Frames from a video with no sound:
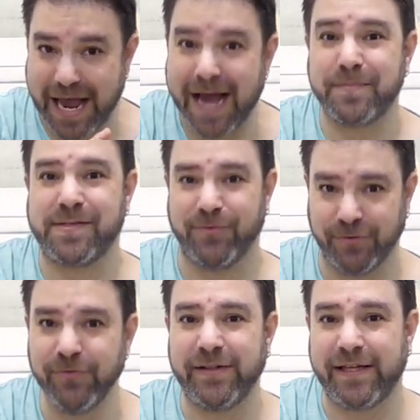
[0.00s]

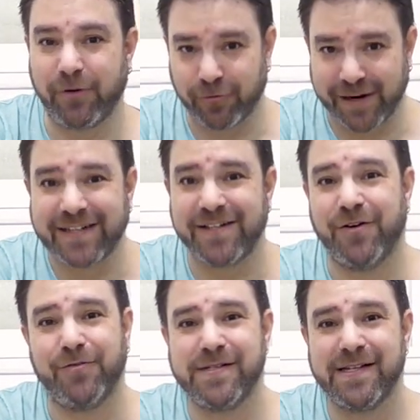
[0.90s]
absolutely correct
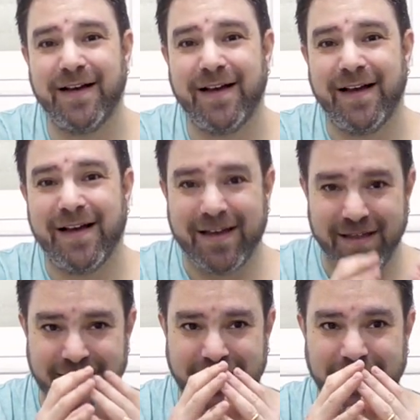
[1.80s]
notes.
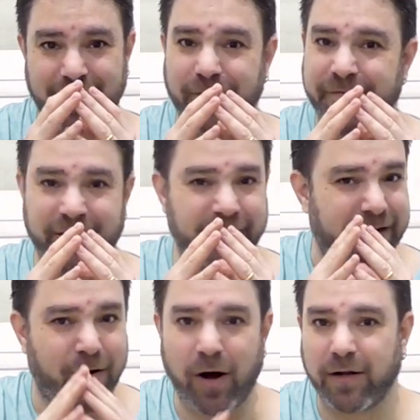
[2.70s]
They're
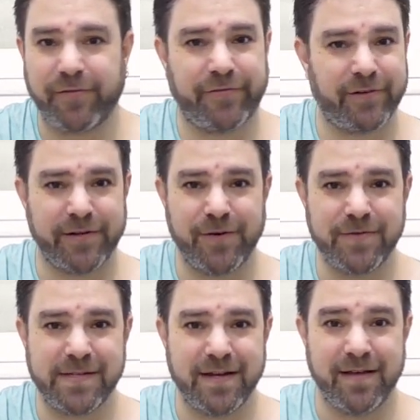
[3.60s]
very colorful
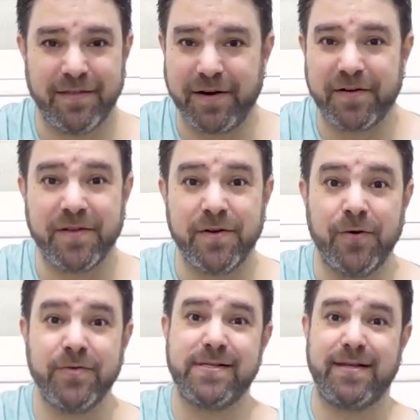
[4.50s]
notes. They're the
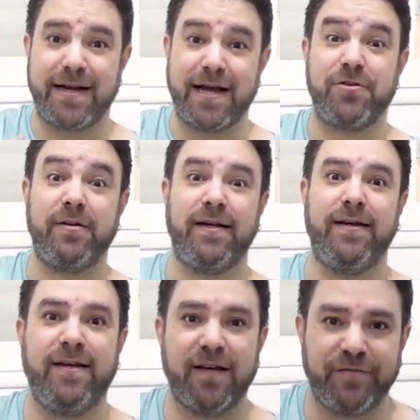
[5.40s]
notes that actually
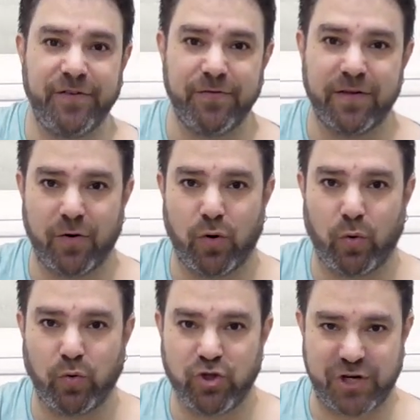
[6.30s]
give you the whole